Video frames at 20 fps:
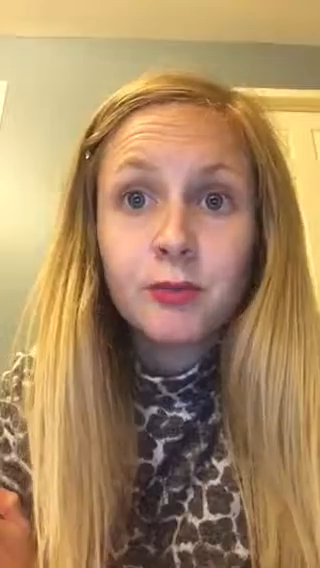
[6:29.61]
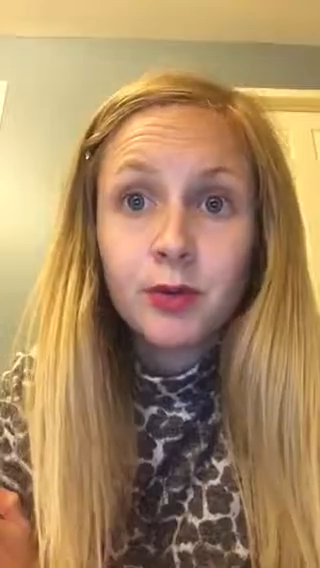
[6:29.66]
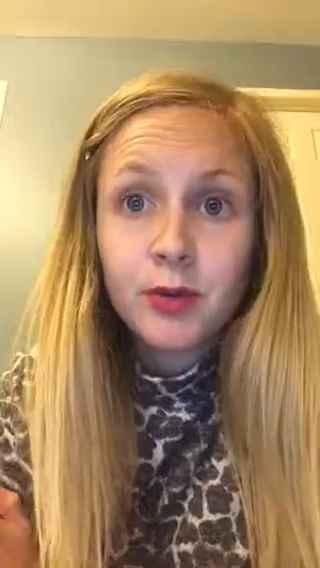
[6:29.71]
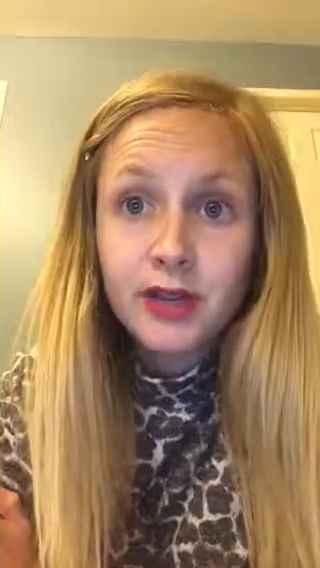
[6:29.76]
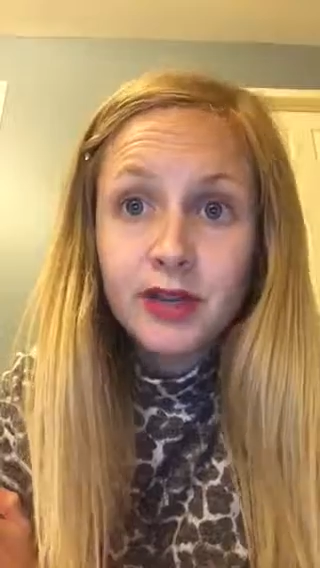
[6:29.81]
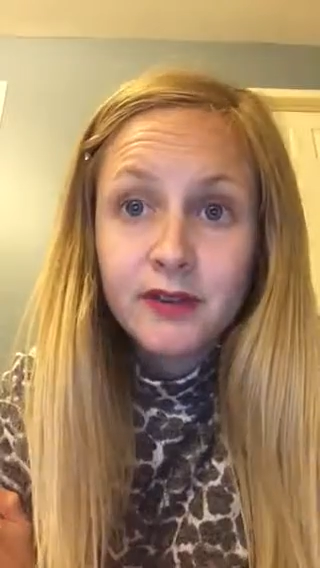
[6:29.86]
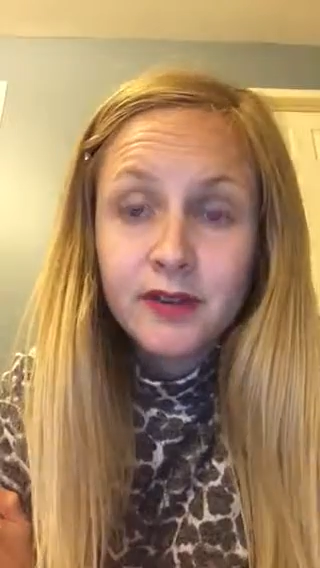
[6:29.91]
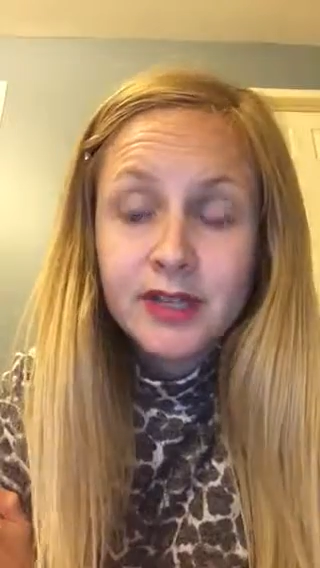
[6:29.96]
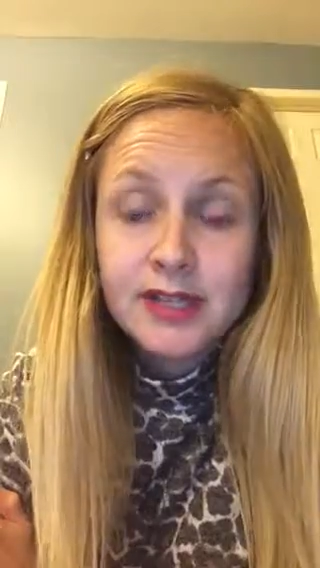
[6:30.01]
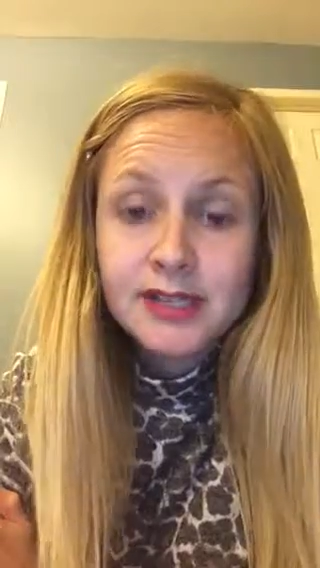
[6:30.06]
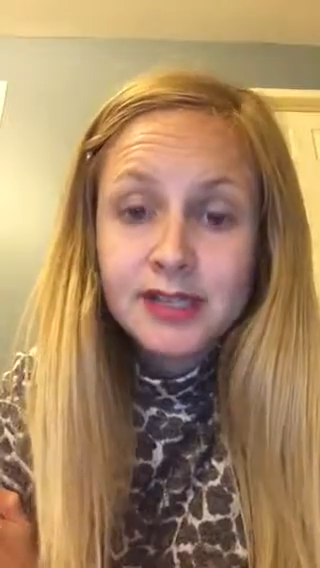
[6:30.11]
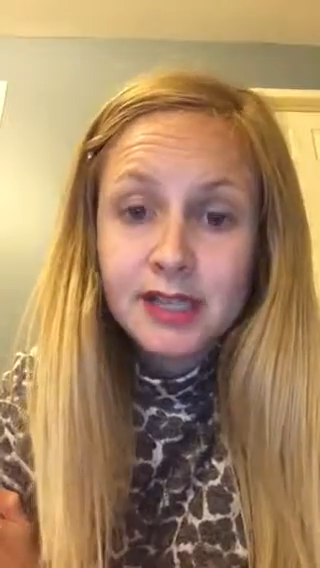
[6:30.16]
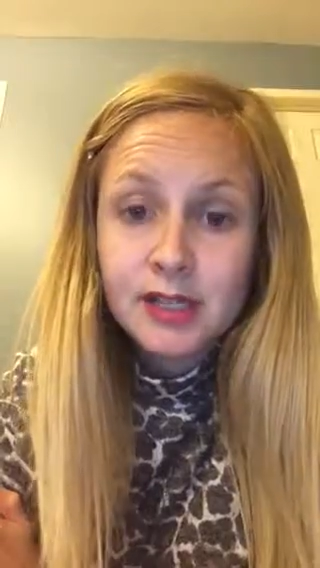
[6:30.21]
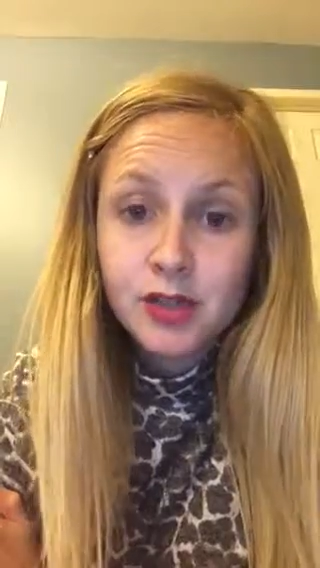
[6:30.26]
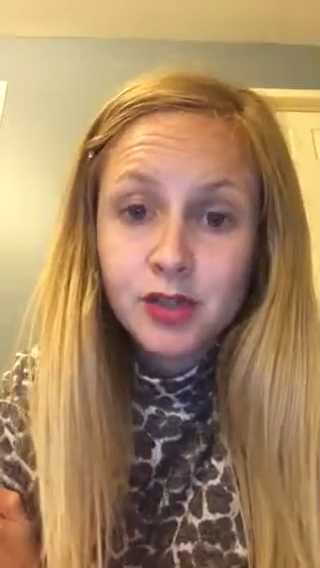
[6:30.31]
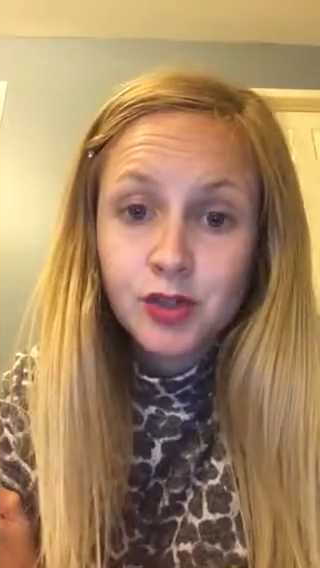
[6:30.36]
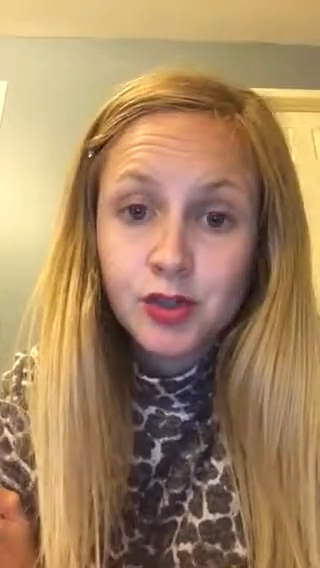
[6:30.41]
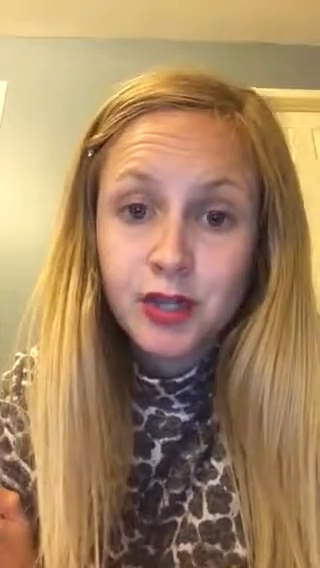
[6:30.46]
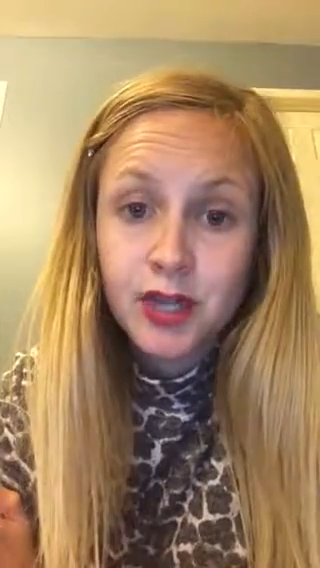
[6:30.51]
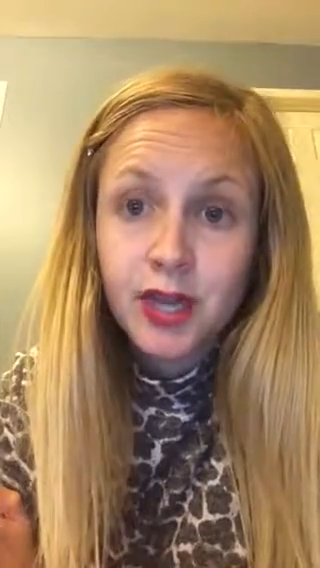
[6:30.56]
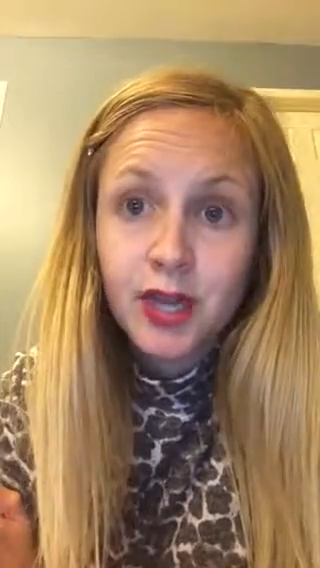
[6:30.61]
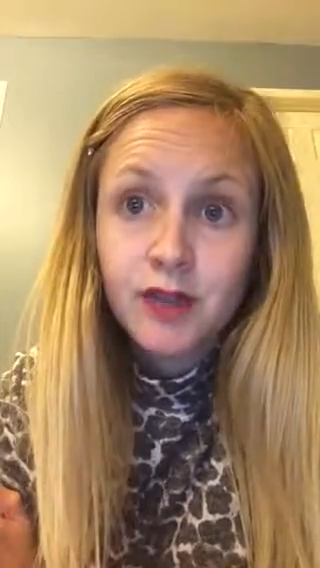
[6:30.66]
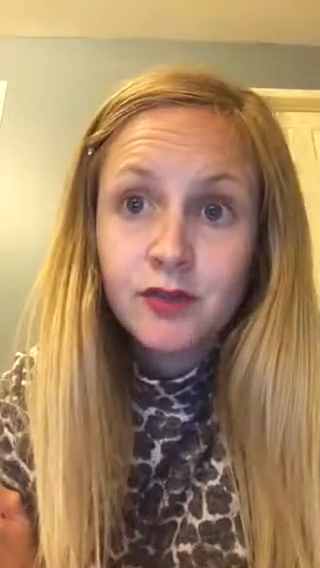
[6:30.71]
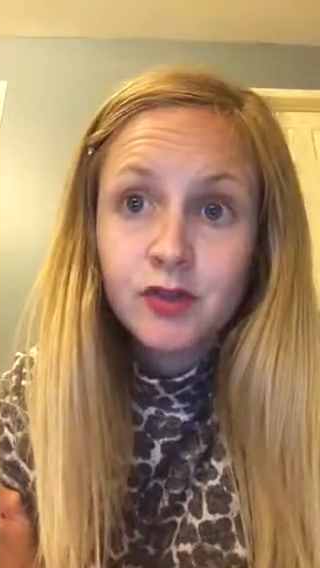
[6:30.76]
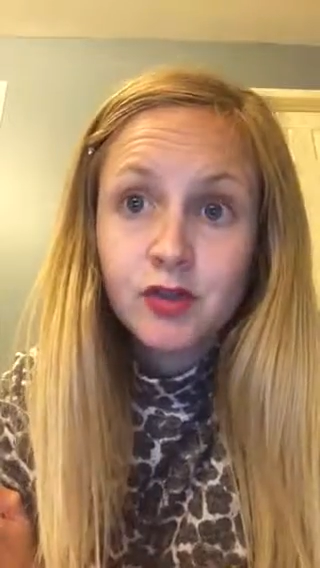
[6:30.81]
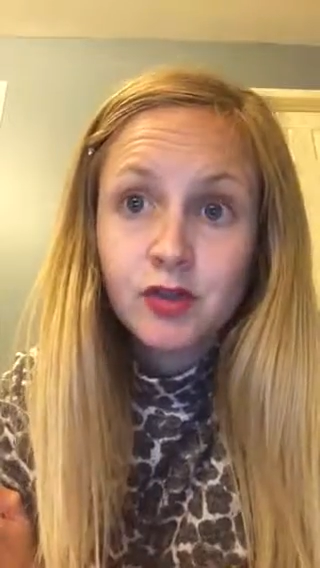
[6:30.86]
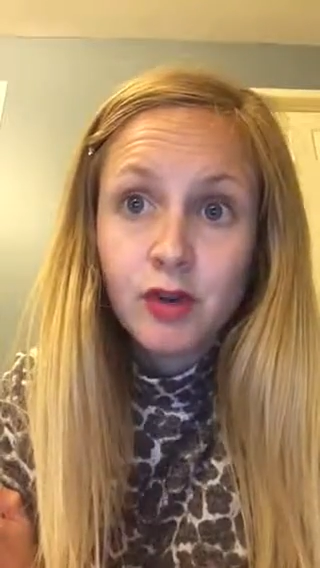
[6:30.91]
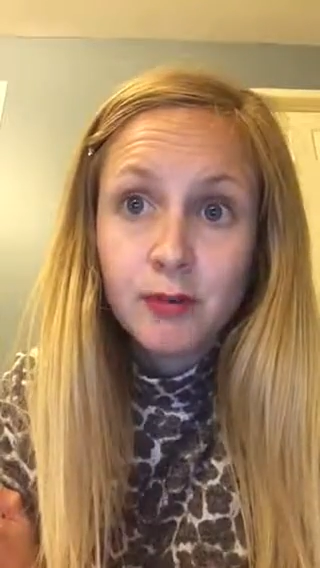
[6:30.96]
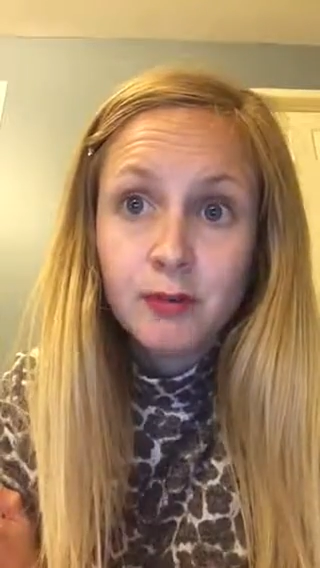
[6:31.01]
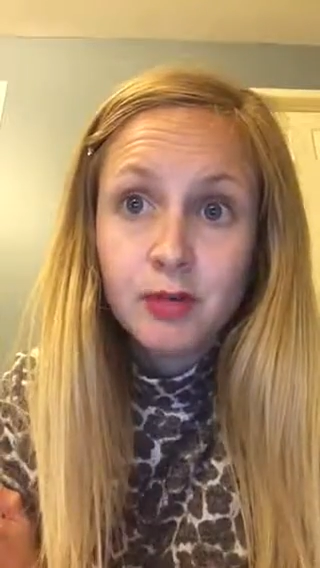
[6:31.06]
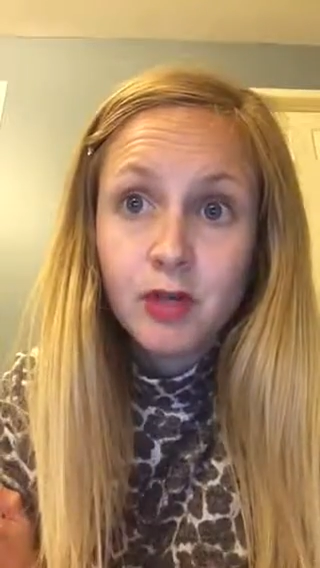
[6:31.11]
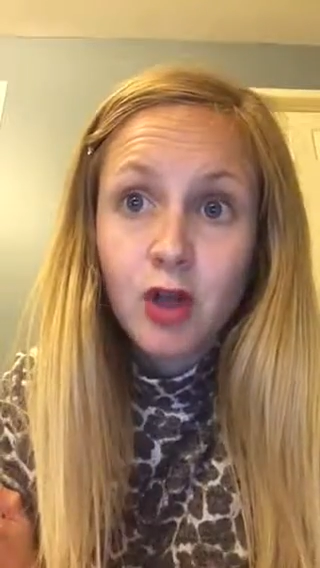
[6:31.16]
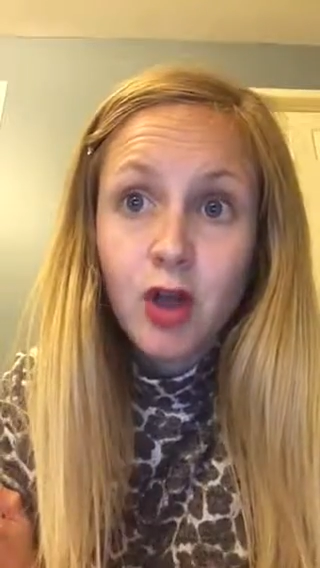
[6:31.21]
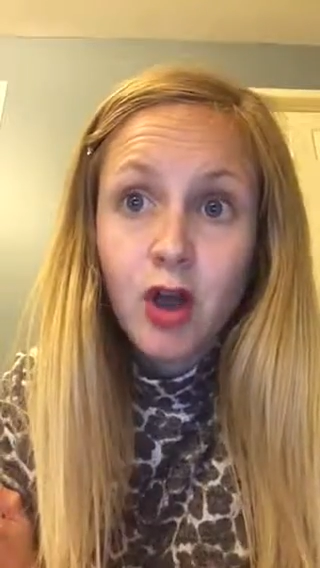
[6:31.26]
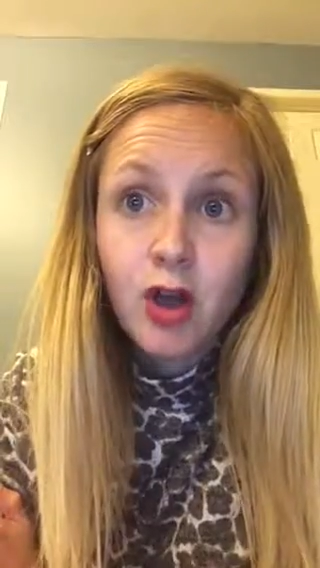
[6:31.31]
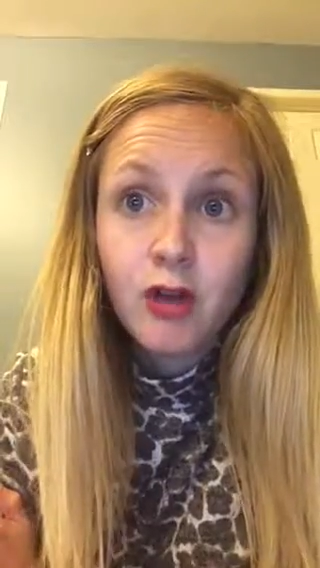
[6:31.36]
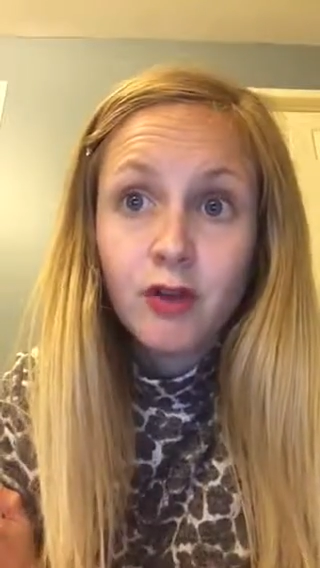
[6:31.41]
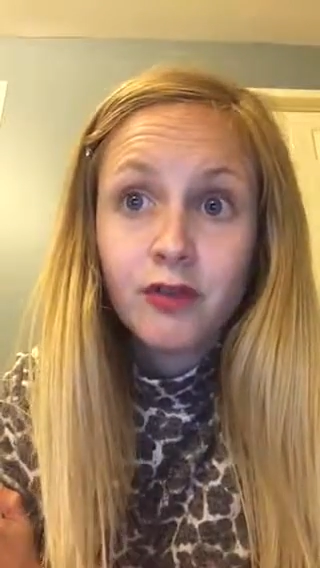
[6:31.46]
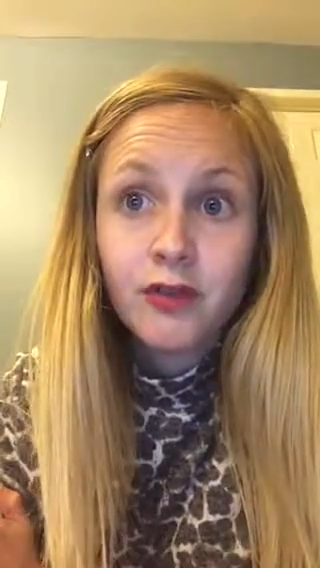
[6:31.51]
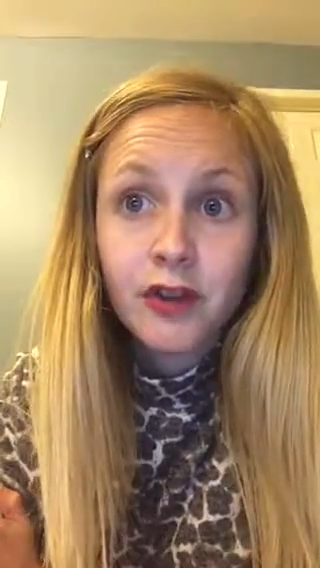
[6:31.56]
previous history of streptococcal